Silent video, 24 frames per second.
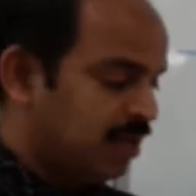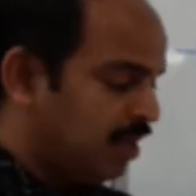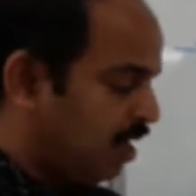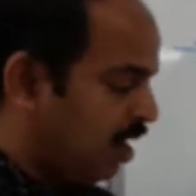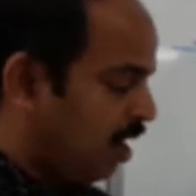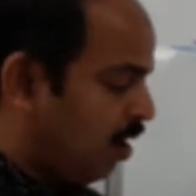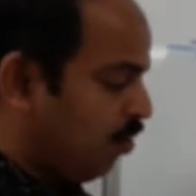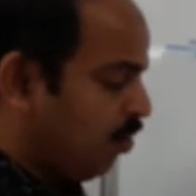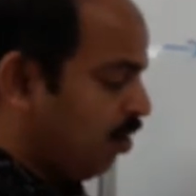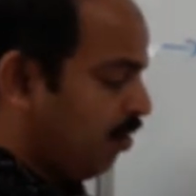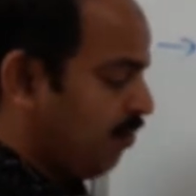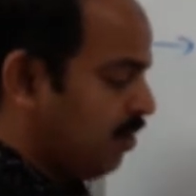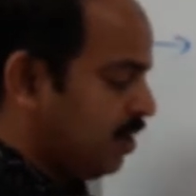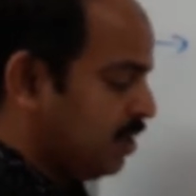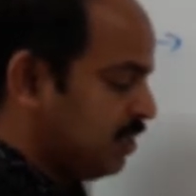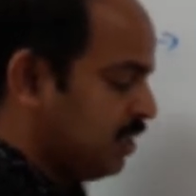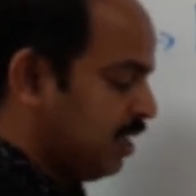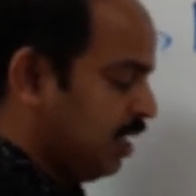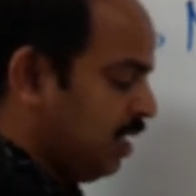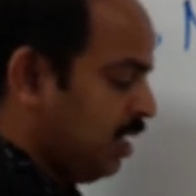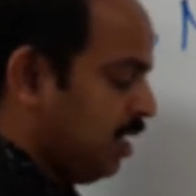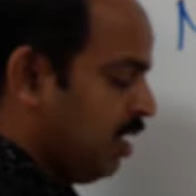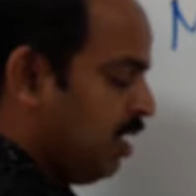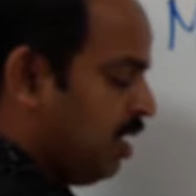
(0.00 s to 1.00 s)
How
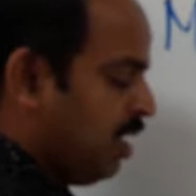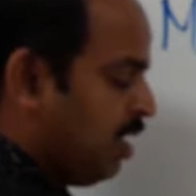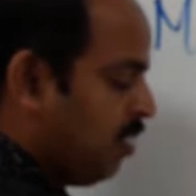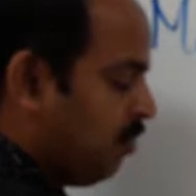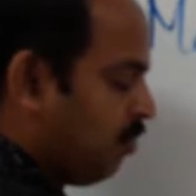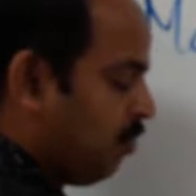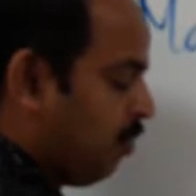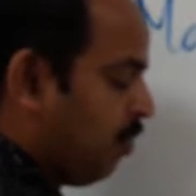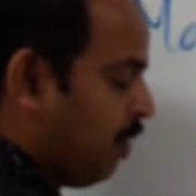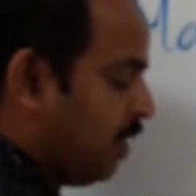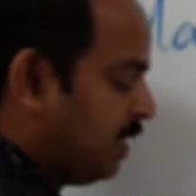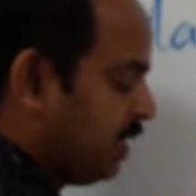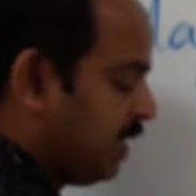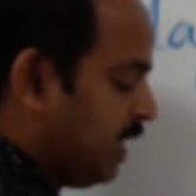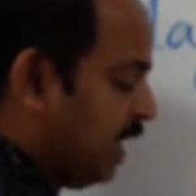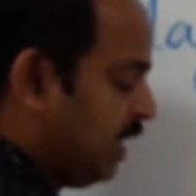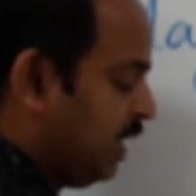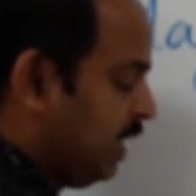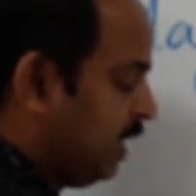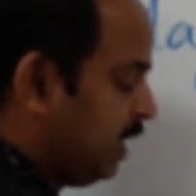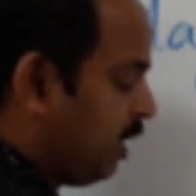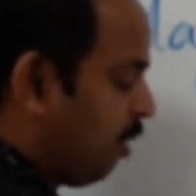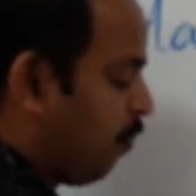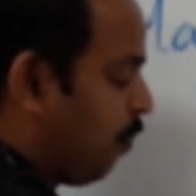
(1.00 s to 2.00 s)
reversing? By
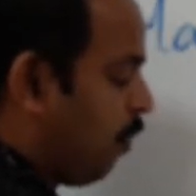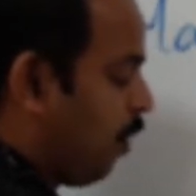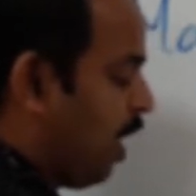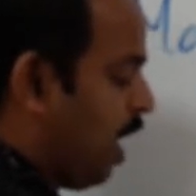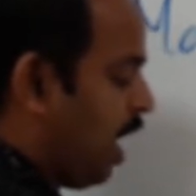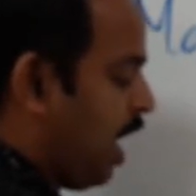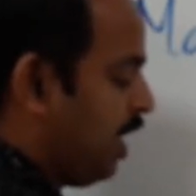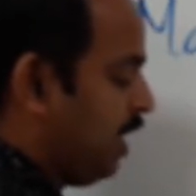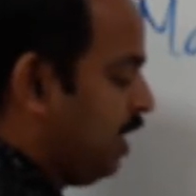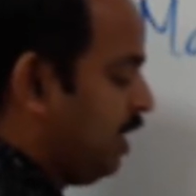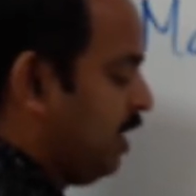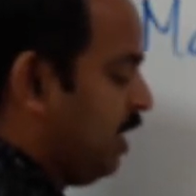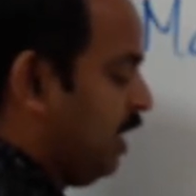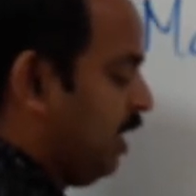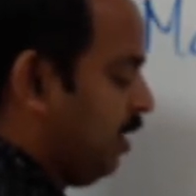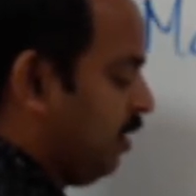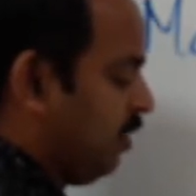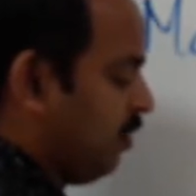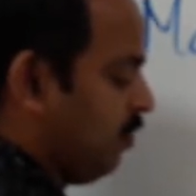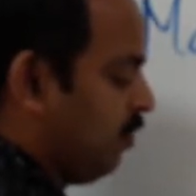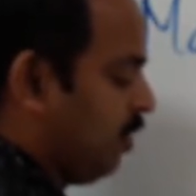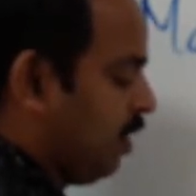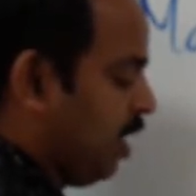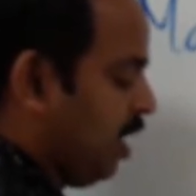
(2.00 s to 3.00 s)
changing the polarity.
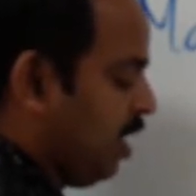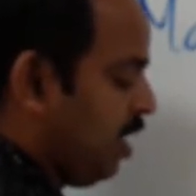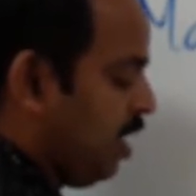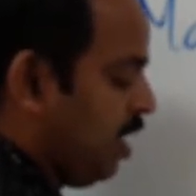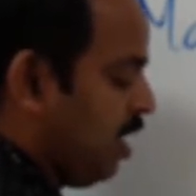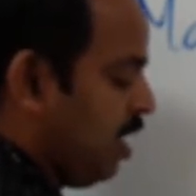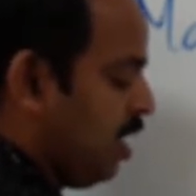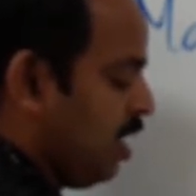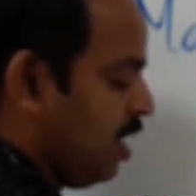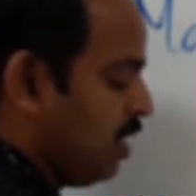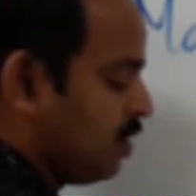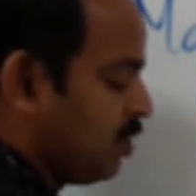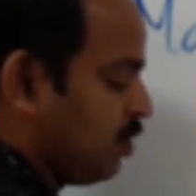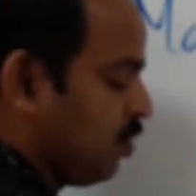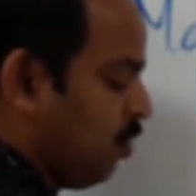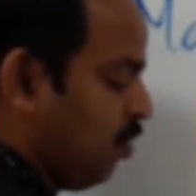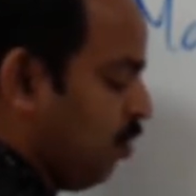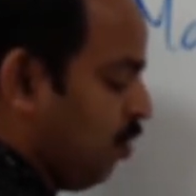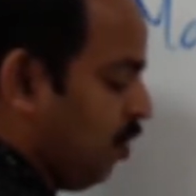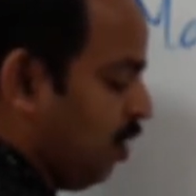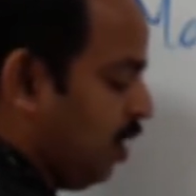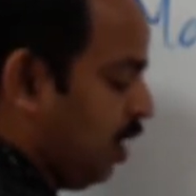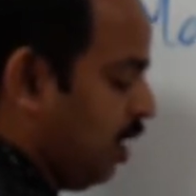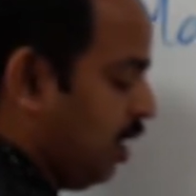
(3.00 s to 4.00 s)
Okay.
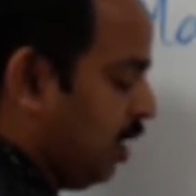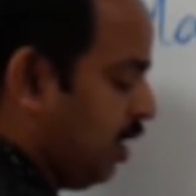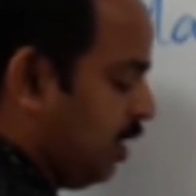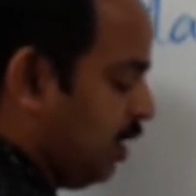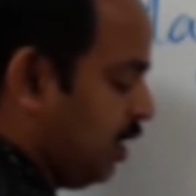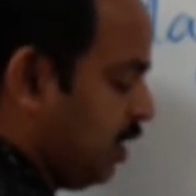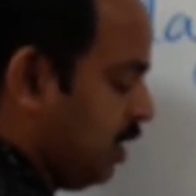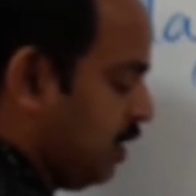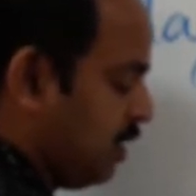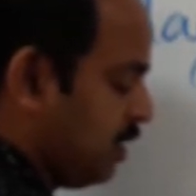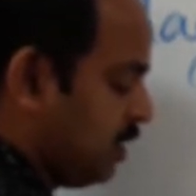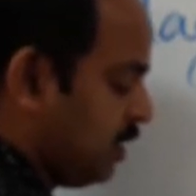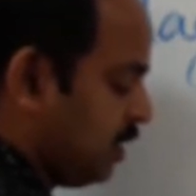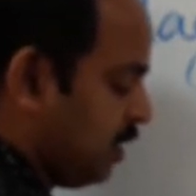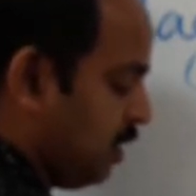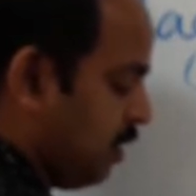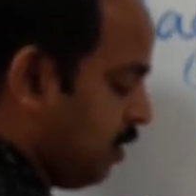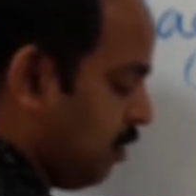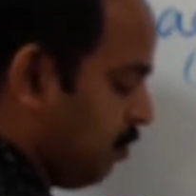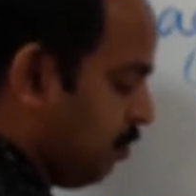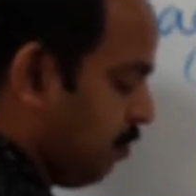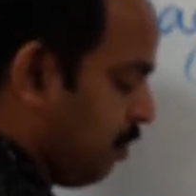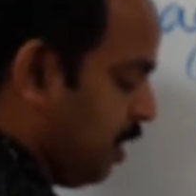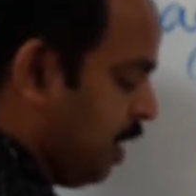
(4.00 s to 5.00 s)
So here it is
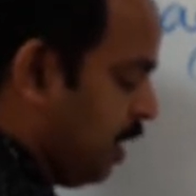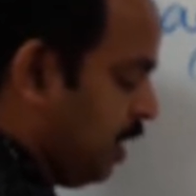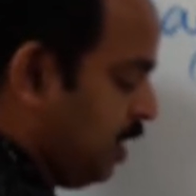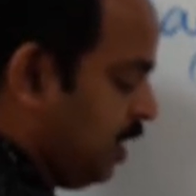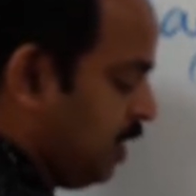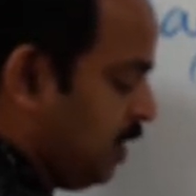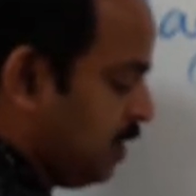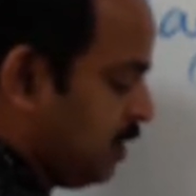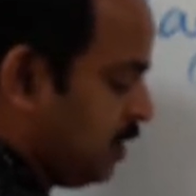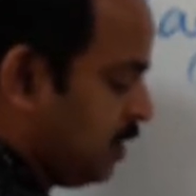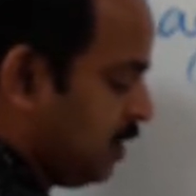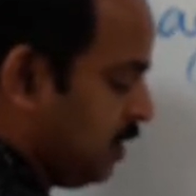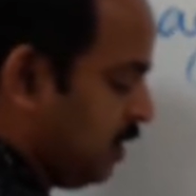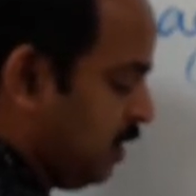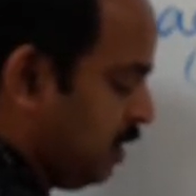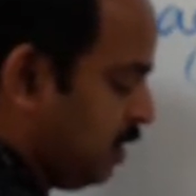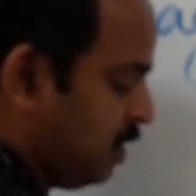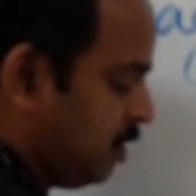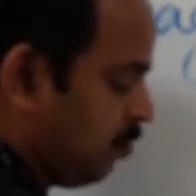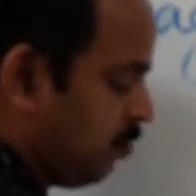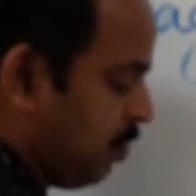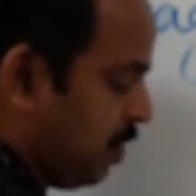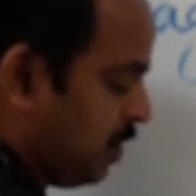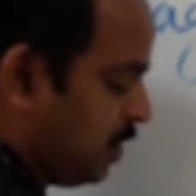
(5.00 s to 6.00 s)
minus,
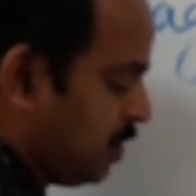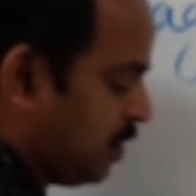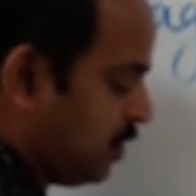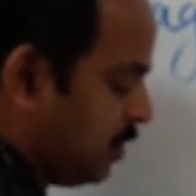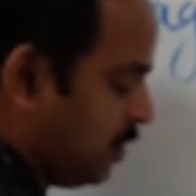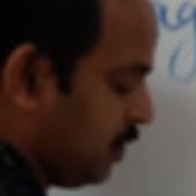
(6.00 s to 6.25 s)
this plus.